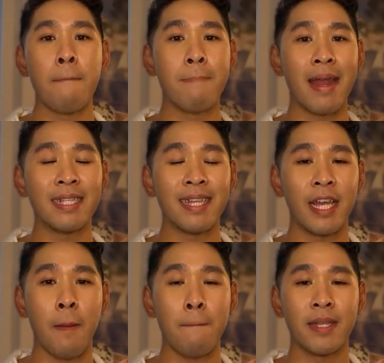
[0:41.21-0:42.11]
Many
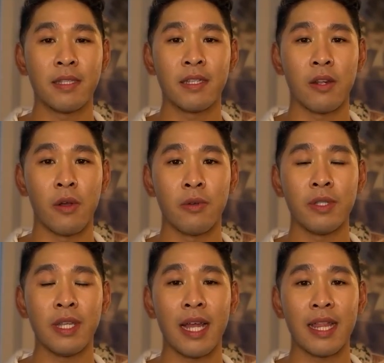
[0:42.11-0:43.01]
take on business
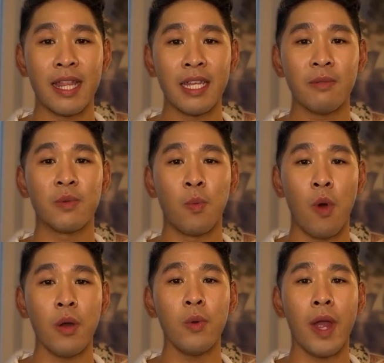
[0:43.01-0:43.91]
loans, and this was
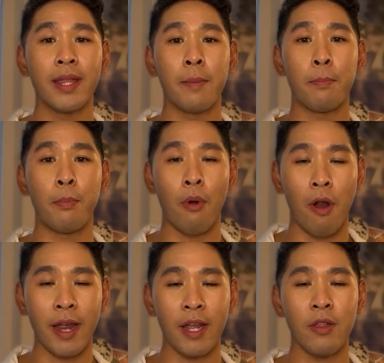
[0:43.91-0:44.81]
one way that
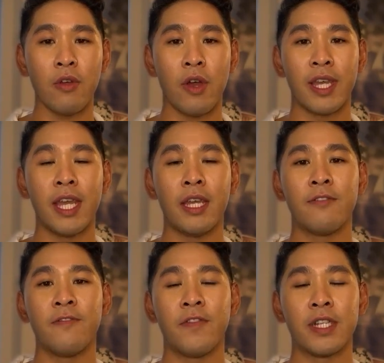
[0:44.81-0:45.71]
Brian thought he
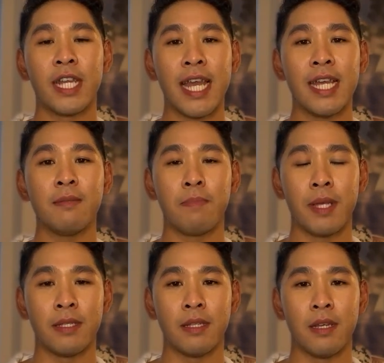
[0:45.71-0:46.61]
could fund his
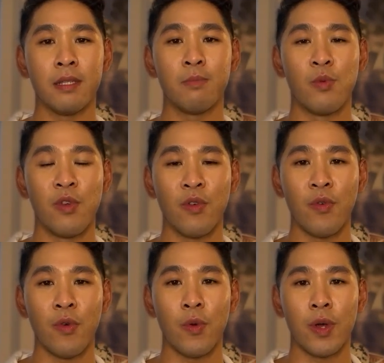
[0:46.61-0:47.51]
business moving
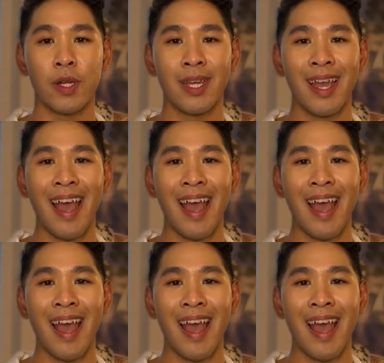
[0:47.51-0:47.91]
forward.